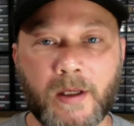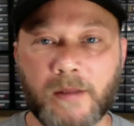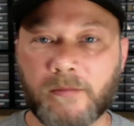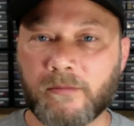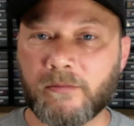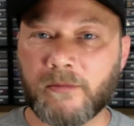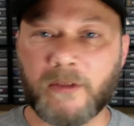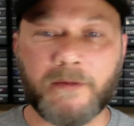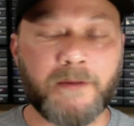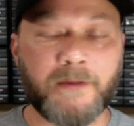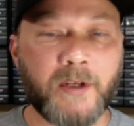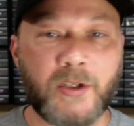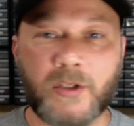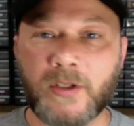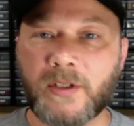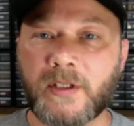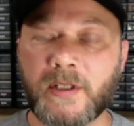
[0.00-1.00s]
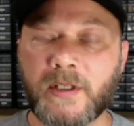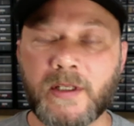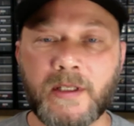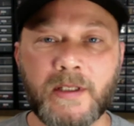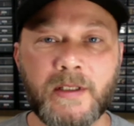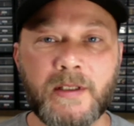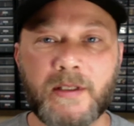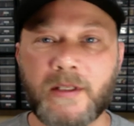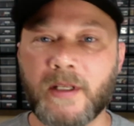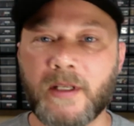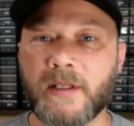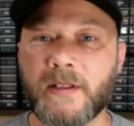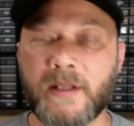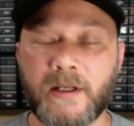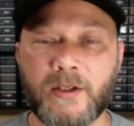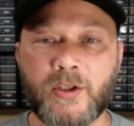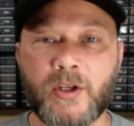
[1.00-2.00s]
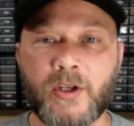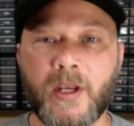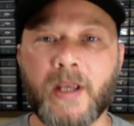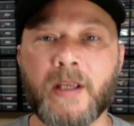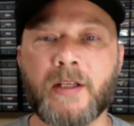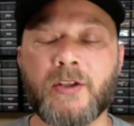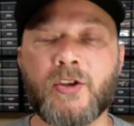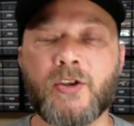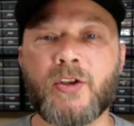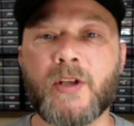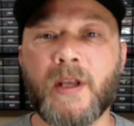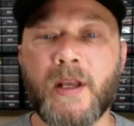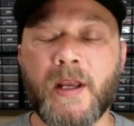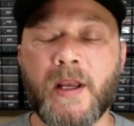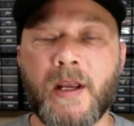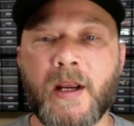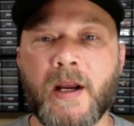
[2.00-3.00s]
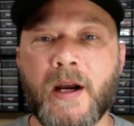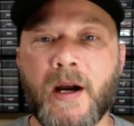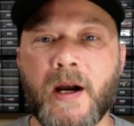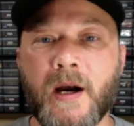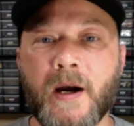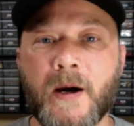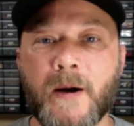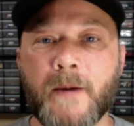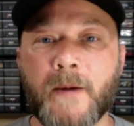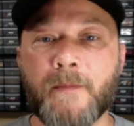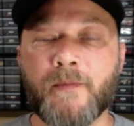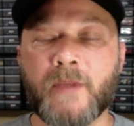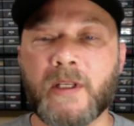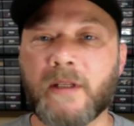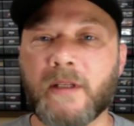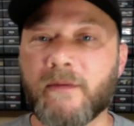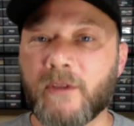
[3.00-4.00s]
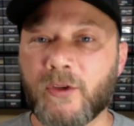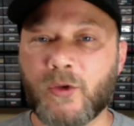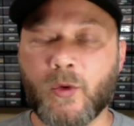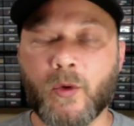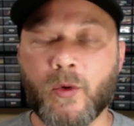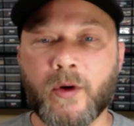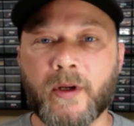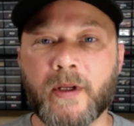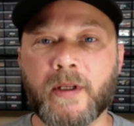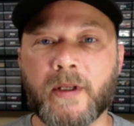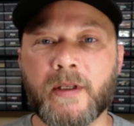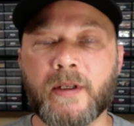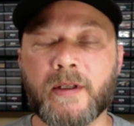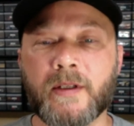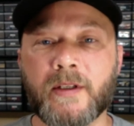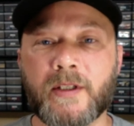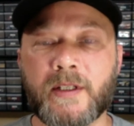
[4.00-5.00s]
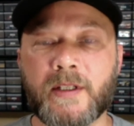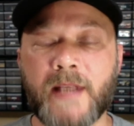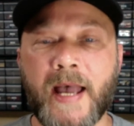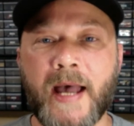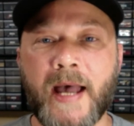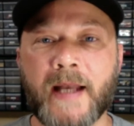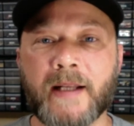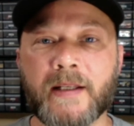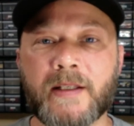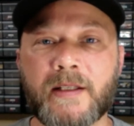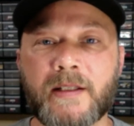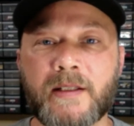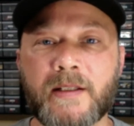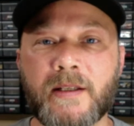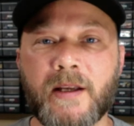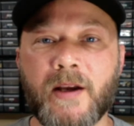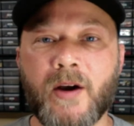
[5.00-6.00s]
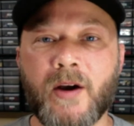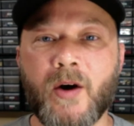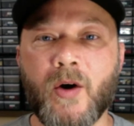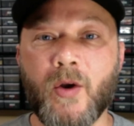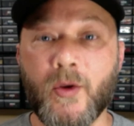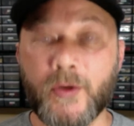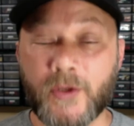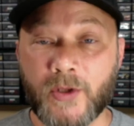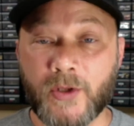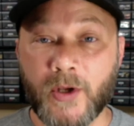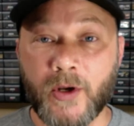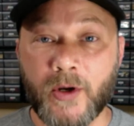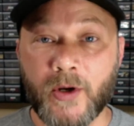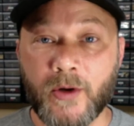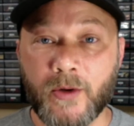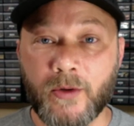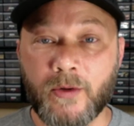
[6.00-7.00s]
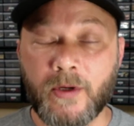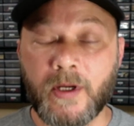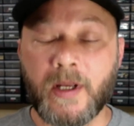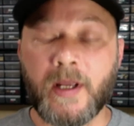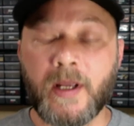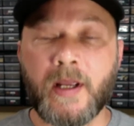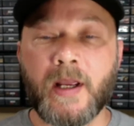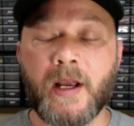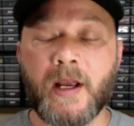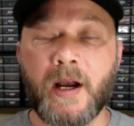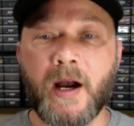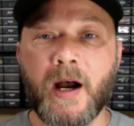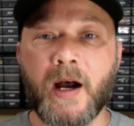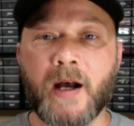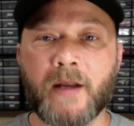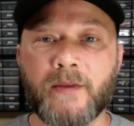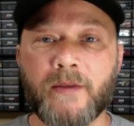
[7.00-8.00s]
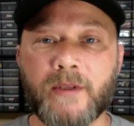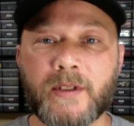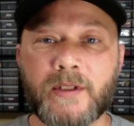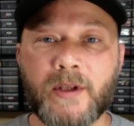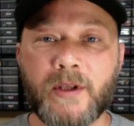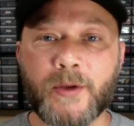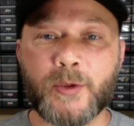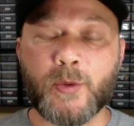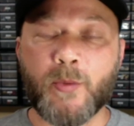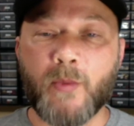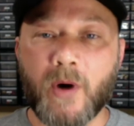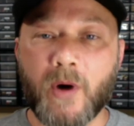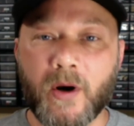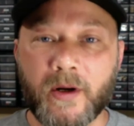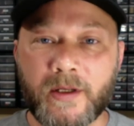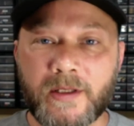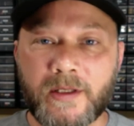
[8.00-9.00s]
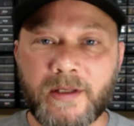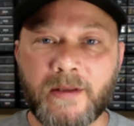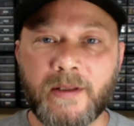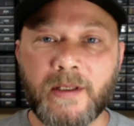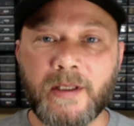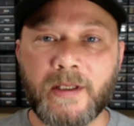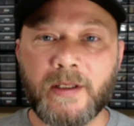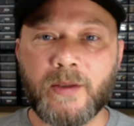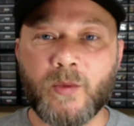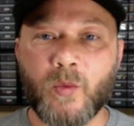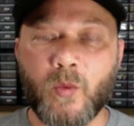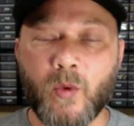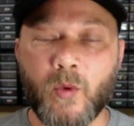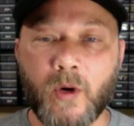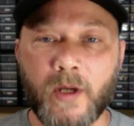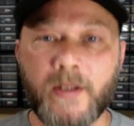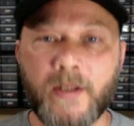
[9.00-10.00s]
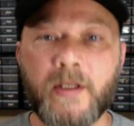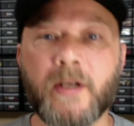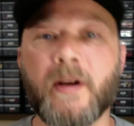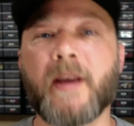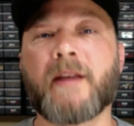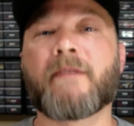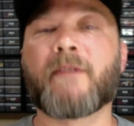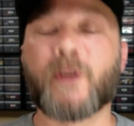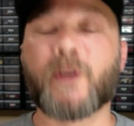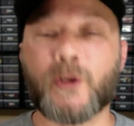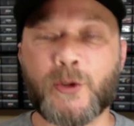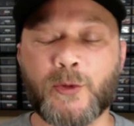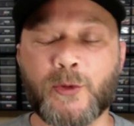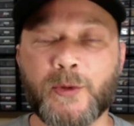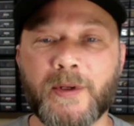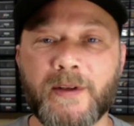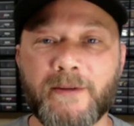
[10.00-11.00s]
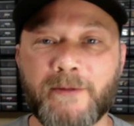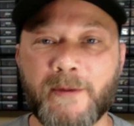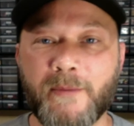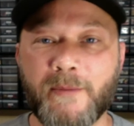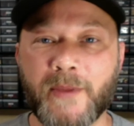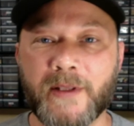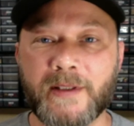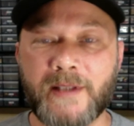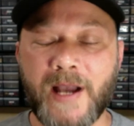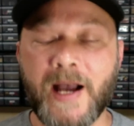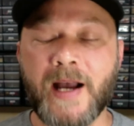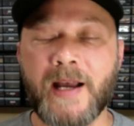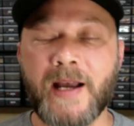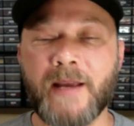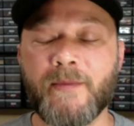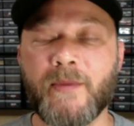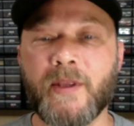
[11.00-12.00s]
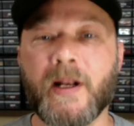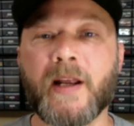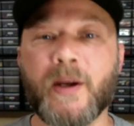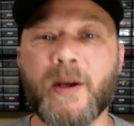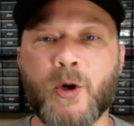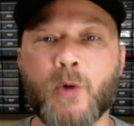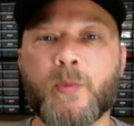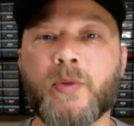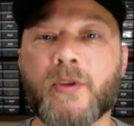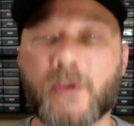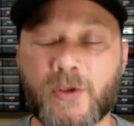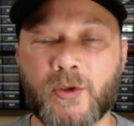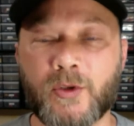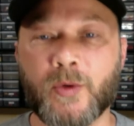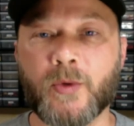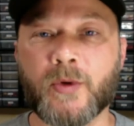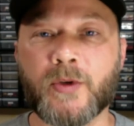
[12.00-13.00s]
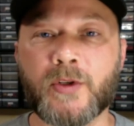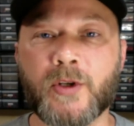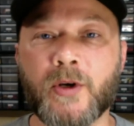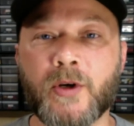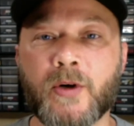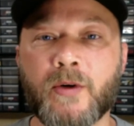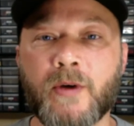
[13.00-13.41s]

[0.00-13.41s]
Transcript: efficiencies, things that had changed, the inventory status. Also, this also marks the 1 year anniversary from the time that I opened the store. So